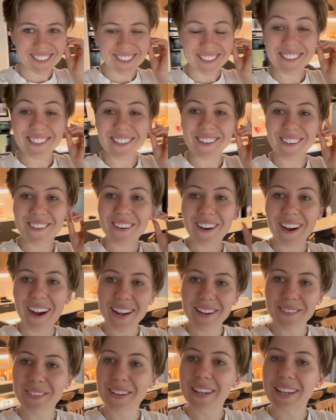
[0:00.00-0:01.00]
So
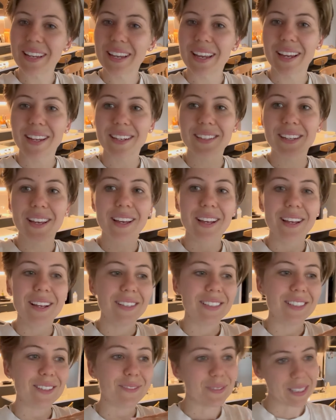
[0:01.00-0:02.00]
I'm gonna get
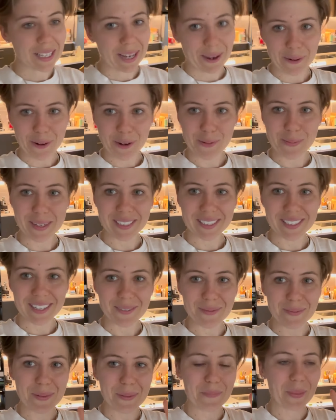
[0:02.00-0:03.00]
some sourdough mixed
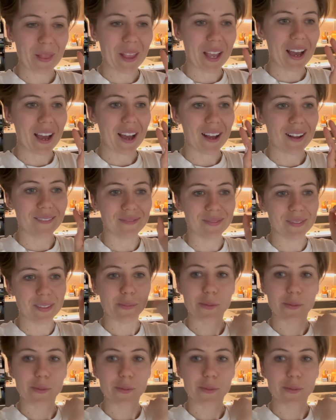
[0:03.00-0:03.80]
up, some